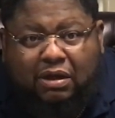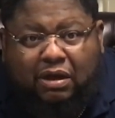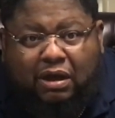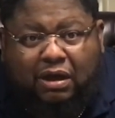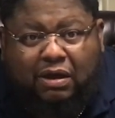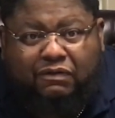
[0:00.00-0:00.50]

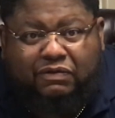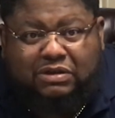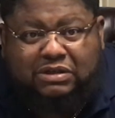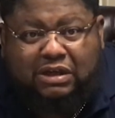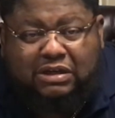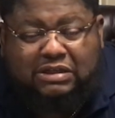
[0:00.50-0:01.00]
for
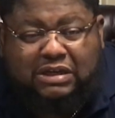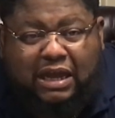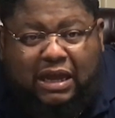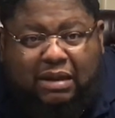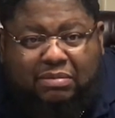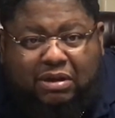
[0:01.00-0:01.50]
such
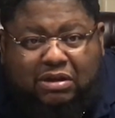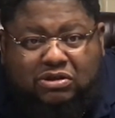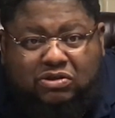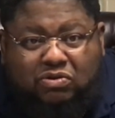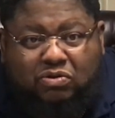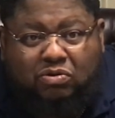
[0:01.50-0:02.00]
time
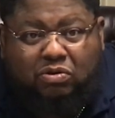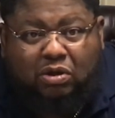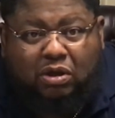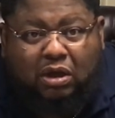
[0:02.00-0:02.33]
that you